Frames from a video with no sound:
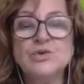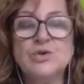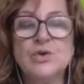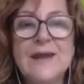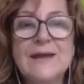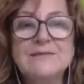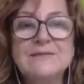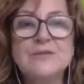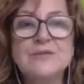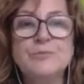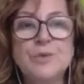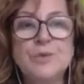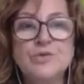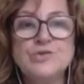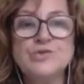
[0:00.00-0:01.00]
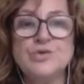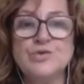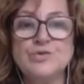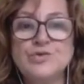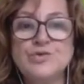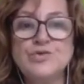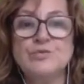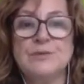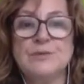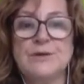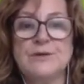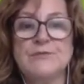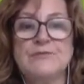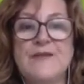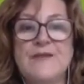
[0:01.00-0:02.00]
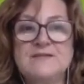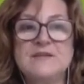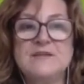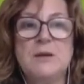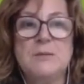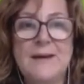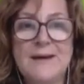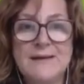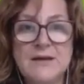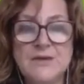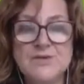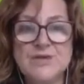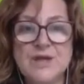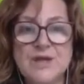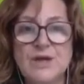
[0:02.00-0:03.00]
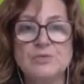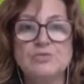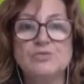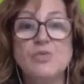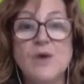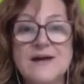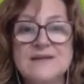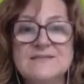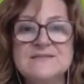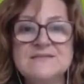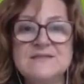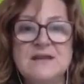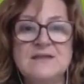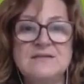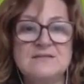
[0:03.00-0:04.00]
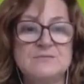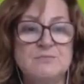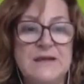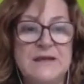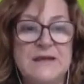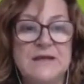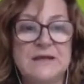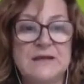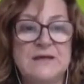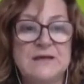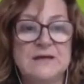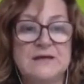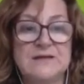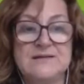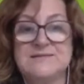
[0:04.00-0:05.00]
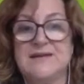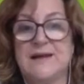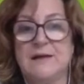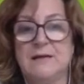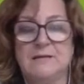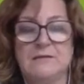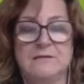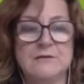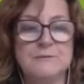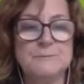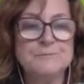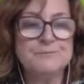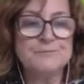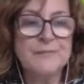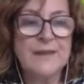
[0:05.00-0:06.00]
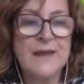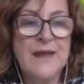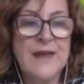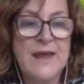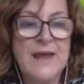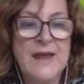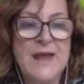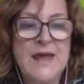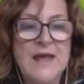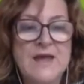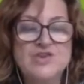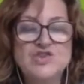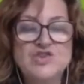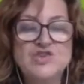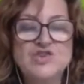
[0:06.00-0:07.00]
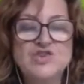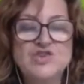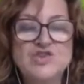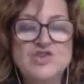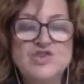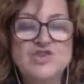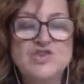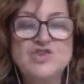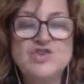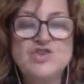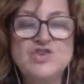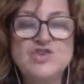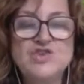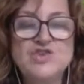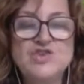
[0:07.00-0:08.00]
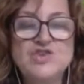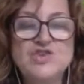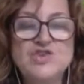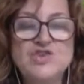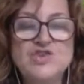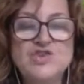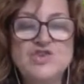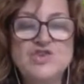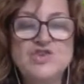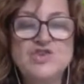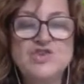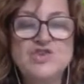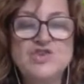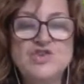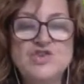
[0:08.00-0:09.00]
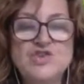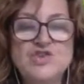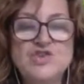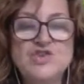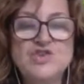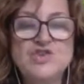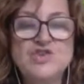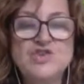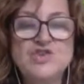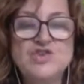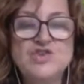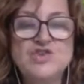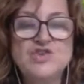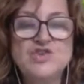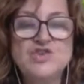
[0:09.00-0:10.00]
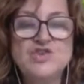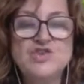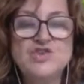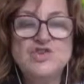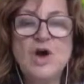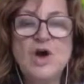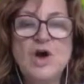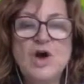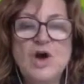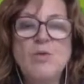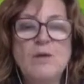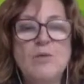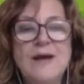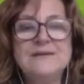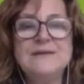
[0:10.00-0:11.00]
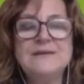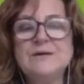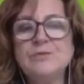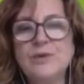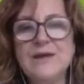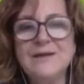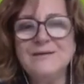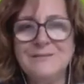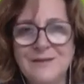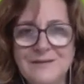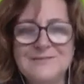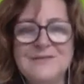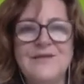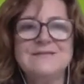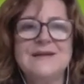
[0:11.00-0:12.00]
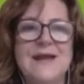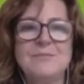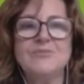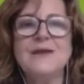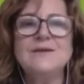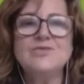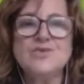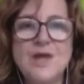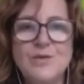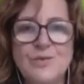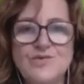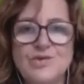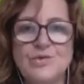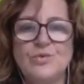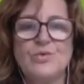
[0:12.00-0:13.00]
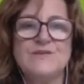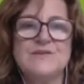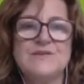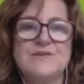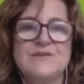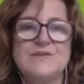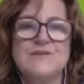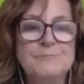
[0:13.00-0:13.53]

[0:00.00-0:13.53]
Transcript: collected plus consumer flexible packaging once it's being recycled. So what we did in CEFLEX, and I'm ready to share with you with the next, the